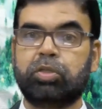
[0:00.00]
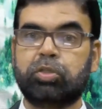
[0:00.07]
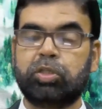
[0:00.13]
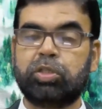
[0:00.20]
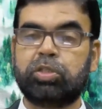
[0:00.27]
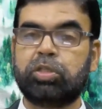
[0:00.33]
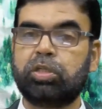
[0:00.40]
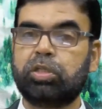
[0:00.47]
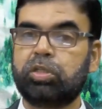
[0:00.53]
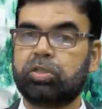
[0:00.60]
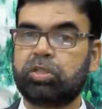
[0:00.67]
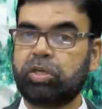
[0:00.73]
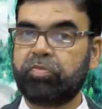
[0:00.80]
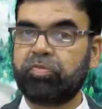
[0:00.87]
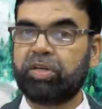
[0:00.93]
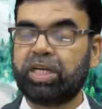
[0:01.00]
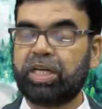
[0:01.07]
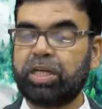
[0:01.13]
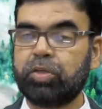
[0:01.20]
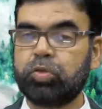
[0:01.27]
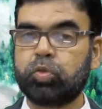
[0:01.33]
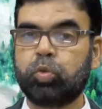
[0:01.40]
injection
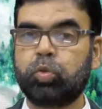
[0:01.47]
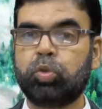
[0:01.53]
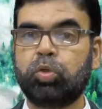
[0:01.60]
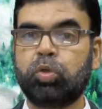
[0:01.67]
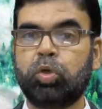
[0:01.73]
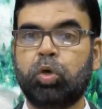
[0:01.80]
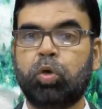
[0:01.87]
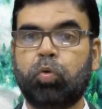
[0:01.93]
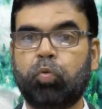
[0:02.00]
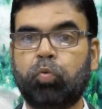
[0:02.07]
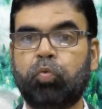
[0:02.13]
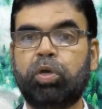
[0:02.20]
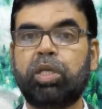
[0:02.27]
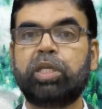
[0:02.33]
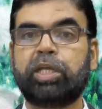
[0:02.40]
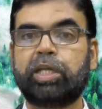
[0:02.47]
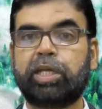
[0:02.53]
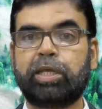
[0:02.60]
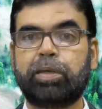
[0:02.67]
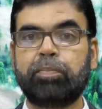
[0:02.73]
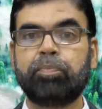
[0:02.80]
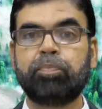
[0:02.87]
ceftriaxone 1
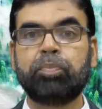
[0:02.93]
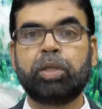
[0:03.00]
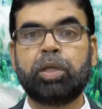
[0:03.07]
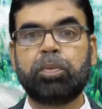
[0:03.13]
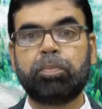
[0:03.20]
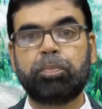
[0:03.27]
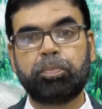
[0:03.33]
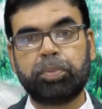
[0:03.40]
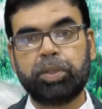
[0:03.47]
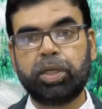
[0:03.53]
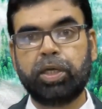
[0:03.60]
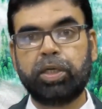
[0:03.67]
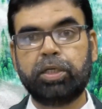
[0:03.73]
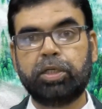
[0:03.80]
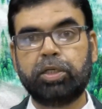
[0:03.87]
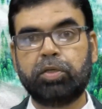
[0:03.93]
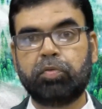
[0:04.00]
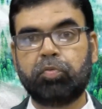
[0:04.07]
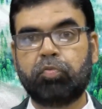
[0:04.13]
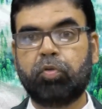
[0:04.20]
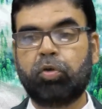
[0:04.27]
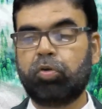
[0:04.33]
gram
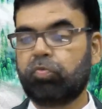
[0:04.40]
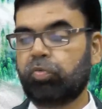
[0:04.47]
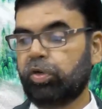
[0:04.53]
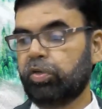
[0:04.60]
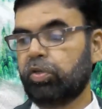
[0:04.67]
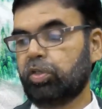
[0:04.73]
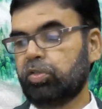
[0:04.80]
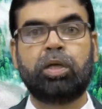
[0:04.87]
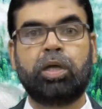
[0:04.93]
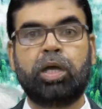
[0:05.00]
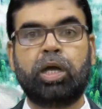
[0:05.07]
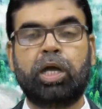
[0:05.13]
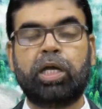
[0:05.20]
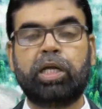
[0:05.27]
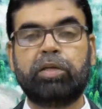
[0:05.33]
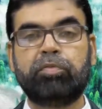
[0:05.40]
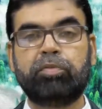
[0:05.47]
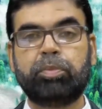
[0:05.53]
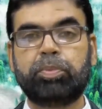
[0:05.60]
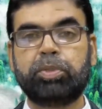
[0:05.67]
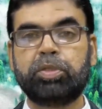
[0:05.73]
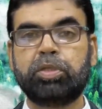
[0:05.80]
BID for 5 days. And if
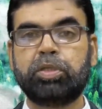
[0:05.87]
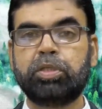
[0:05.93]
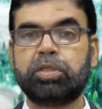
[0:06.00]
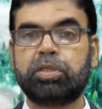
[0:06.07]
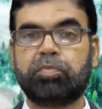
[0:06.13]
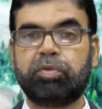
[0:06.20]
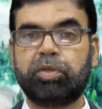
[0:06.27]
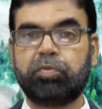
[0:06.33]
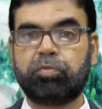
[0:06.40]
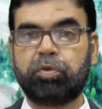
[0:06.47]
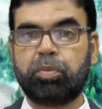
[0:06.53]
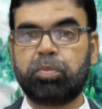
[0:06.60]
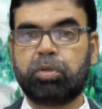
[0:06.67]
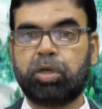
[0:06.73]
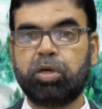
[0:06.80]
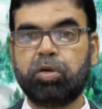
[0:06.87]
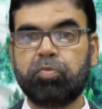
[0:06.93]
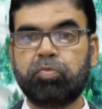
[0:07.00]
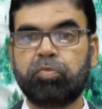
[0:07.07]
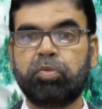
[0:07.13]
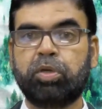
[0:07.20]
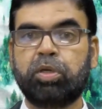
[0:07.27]
the patient is suffering from
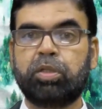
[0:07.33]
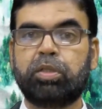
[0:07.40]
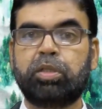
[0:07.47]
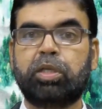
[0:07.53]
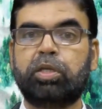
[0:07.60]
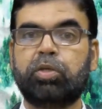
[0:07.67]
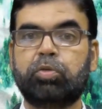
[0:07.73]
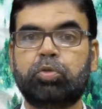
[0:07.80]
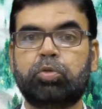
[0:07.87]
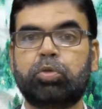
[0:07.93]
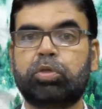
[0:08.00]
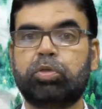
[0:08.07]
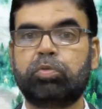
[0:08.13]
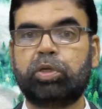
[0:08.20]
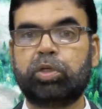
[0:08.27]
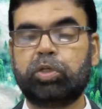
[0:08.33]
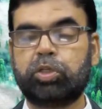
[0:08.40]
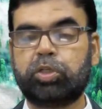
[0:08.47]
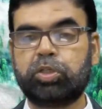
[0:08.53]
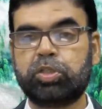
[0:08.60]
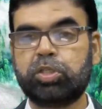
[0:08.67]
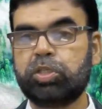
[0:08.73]
cough, then you should give
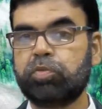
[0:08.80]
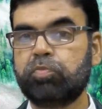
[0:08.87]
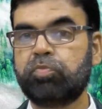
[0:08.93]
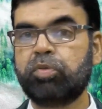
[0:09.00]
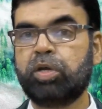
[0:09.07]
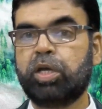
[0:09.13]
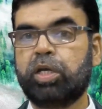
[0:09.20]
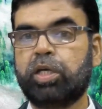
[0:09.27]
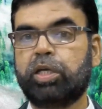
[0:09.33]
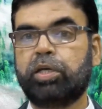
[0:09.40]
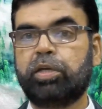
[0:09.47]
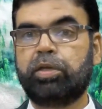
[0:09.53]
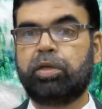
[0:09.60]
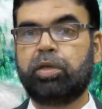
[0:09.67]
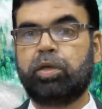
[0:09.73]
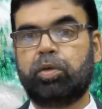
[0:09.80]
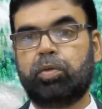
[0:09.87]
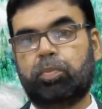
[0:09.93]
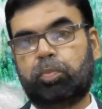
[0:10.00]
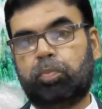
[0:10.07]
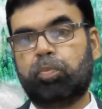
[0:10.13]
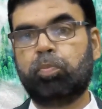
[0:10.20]
antitussive in
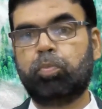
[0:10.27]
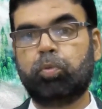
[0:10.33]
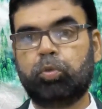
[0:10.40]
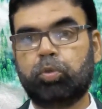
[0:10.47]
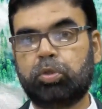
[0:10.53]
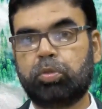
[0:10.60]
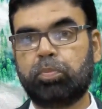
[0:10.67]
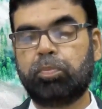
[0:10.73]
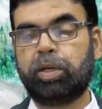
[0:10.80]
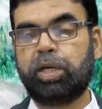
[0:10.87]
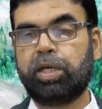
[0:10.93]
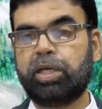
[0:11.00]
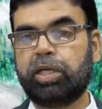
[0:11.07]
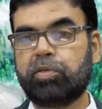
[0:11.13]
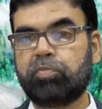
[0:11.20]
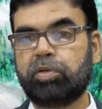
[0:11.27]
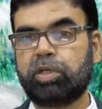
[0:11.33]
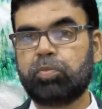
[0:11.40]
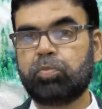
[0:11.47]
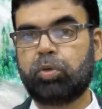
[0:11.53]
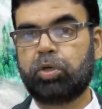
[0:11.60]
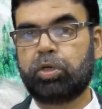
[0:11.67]
both mild as well
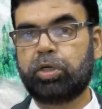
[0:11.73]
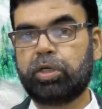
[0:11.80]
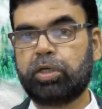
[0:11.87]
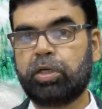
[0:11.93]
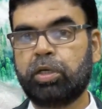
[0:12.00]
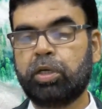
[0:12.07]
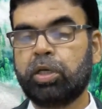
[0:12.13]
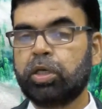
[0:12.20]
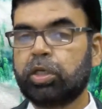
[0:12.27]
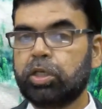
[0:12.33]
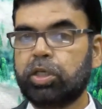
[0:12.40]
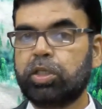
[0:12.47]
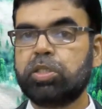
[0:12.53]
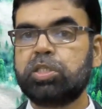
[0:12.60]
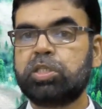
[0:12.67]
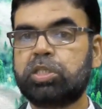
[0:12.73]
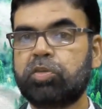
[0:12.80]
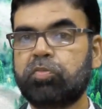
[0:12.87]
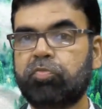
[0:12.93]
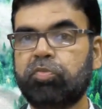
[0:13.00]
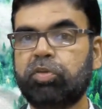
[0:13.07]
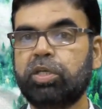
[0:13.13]
as moderate. In
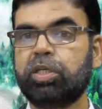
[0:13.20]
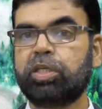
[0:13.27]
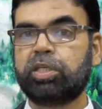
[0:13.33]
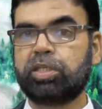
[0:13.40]
severe